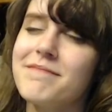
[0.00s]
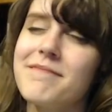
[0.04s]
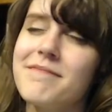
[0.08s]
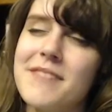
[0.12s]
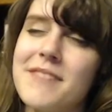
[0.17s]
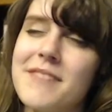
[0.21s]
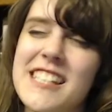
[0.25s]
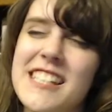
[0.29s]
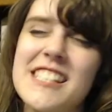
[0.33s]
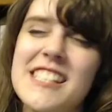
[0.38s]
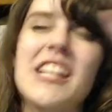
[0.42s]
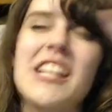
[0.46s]

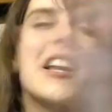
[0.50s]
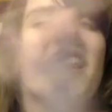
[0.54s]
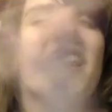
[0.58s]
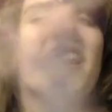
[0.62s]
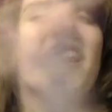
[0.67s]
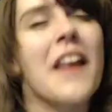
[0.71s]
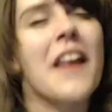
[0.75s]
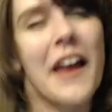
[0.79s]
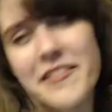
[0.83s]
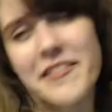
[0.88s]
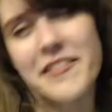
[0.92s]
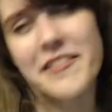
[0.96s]
is still
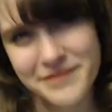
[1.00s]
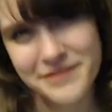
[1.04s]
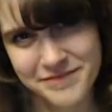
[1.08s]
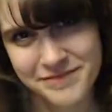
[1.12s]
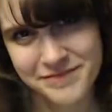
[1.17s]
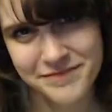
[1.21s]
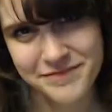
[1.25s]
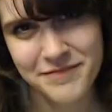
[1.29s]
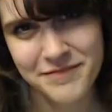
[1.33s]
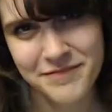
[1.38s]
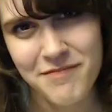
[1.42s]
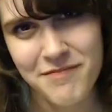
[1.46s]
alive.
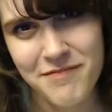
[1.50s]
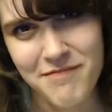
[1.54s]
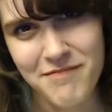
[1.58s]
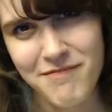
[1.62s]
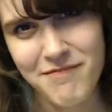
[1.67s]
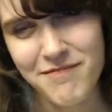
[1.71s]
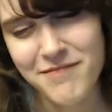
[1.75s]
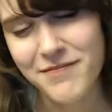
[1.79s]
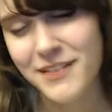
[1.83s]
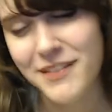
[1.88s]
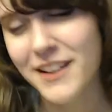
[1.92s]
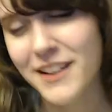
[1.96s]

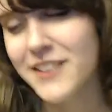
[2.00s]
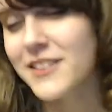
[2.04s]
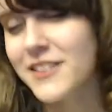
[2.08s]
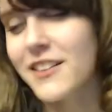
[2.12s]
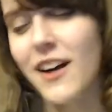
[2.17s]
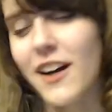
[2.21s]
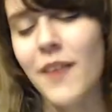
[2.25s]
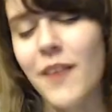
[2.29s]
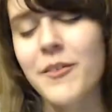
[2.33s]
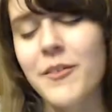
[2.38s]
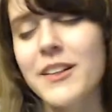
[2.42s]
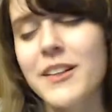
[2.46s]
Because
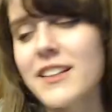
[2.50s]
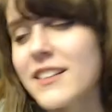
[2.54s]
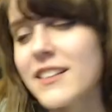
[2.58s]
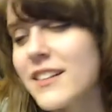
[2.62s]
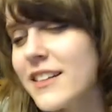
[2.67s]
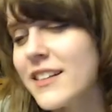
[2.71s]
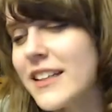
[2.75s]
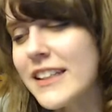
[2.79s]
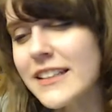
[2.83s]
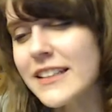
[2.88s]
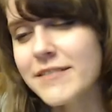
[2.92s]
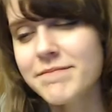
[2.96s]

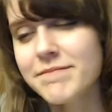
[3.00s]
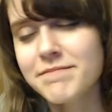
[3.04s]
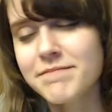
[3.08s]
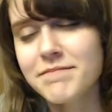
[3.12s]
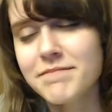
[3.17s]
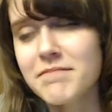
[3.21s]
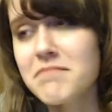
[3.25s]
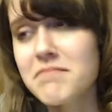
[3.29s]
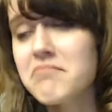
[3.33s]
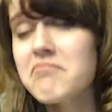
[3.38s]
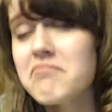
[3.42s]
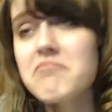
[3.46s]
obviously,
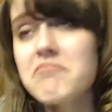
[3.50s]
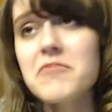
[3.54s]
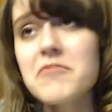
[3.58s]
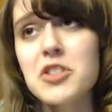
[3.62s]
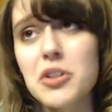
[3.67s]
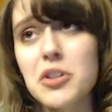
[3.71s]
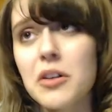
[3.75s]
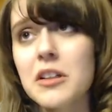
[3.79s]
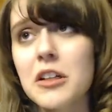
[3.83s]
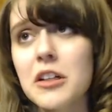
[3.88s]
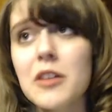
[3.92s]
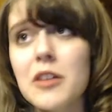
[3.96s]

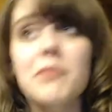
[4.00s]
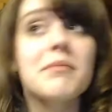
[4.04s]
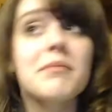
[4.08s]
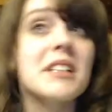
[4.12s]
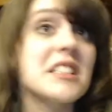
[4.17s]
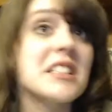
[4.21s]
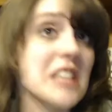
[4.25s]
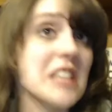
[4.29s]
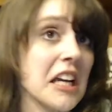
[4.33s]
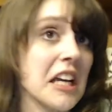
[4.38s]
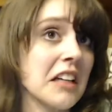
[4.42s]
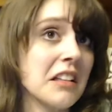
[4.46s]
Shoyo
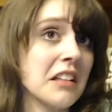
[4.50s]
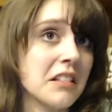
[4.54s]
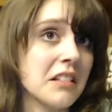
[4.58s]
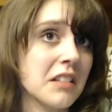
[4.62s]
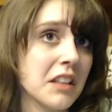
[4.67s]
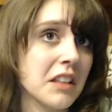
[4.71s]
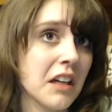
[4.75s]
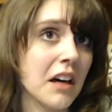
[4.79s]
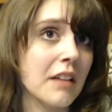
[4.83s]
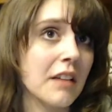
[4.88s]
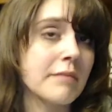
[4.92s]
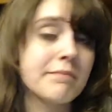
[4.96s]
is
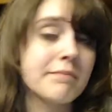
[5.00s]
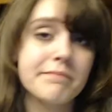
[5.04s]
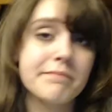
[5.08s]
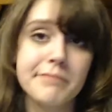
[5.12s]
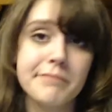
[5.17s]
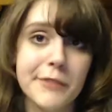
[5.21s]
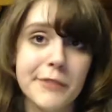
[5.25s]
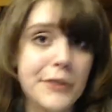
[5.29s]
technically gone.